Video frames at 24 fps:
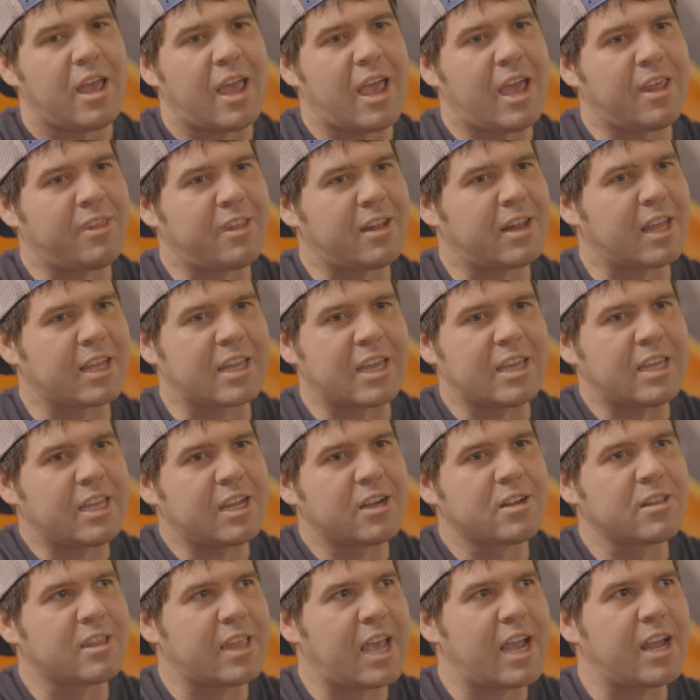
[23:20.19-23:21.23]
And then like a
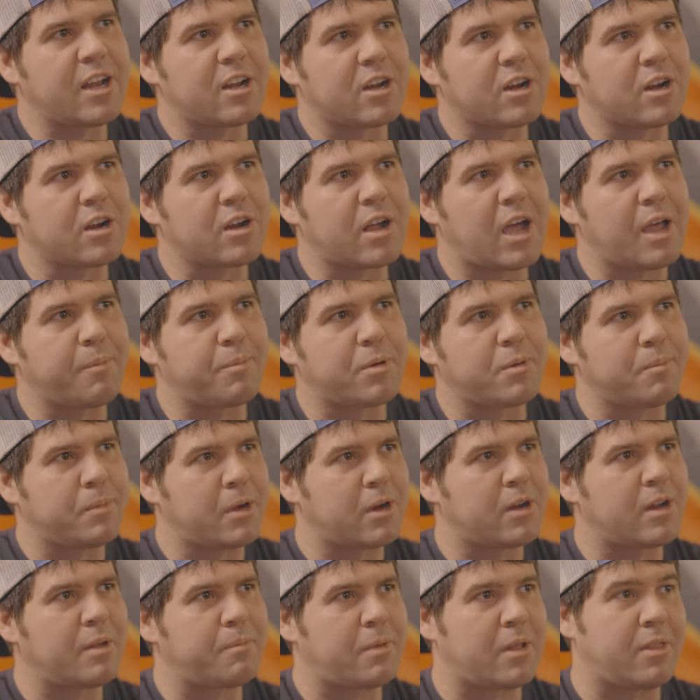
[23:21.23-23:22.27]
year later, I premiered it,